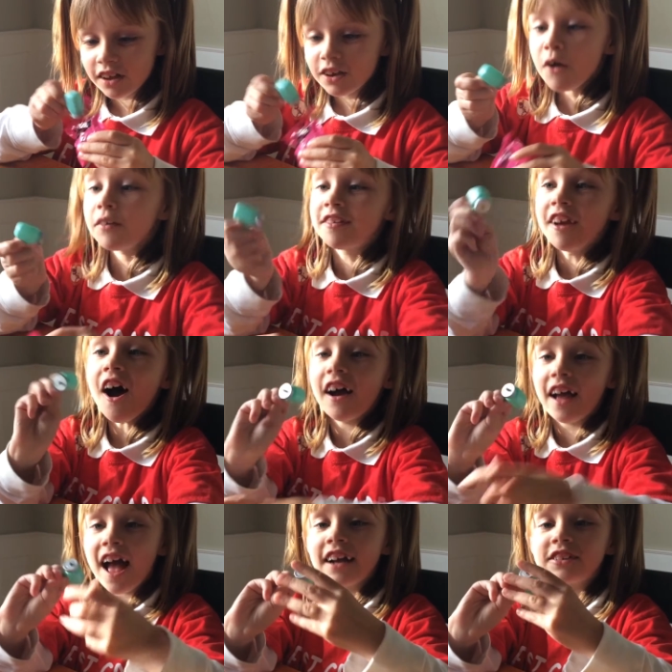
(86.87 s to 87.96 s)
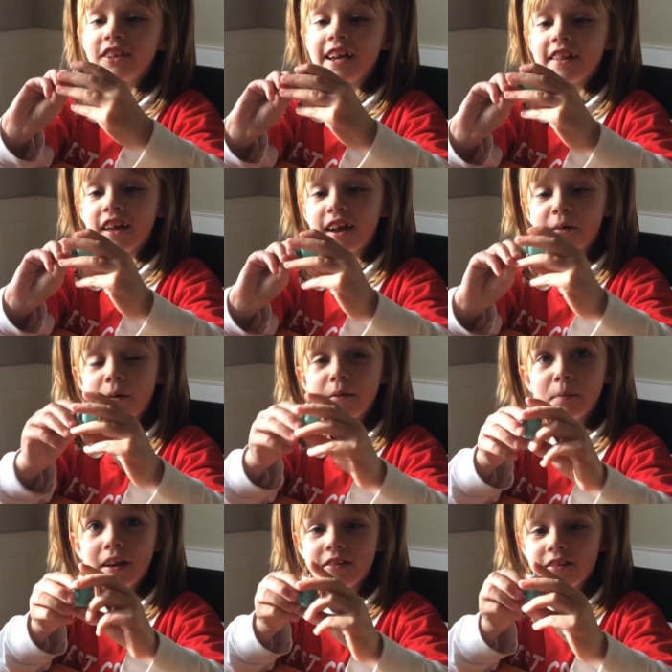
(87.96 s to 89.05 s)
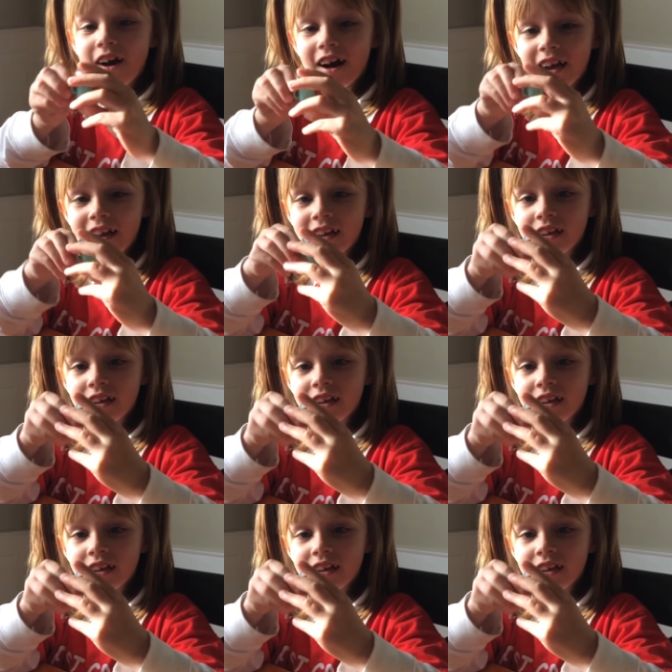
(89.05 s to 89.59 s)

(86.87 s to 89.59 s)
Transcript: No, it's not. Actually, I thought it was, but it's not.